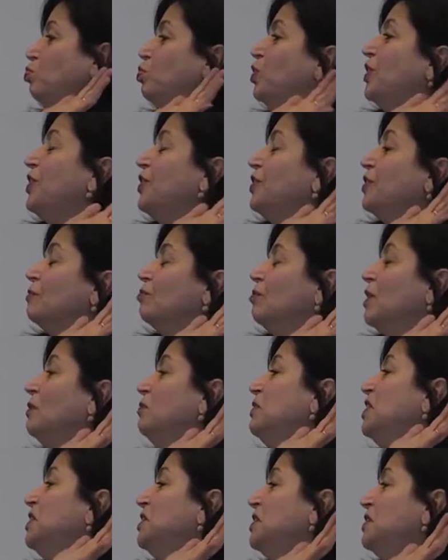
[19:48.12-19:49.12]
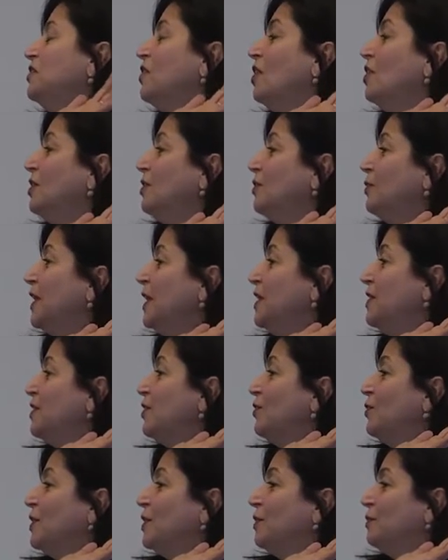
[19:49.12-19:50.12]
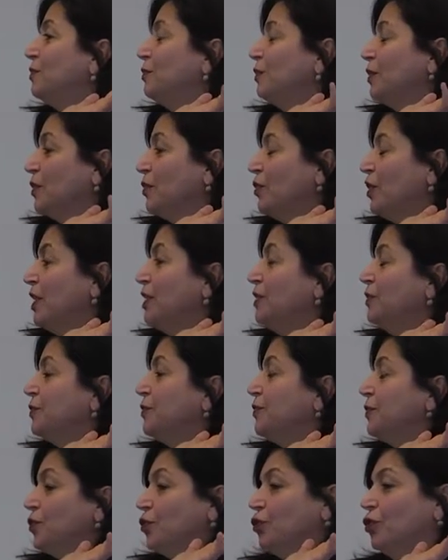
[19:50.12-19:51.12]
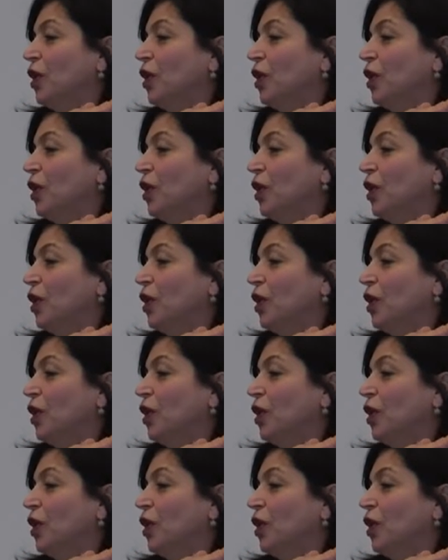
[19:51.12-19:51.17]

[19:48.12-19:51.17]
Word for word: we're, I mean, it's all a gray zone and we're trying to,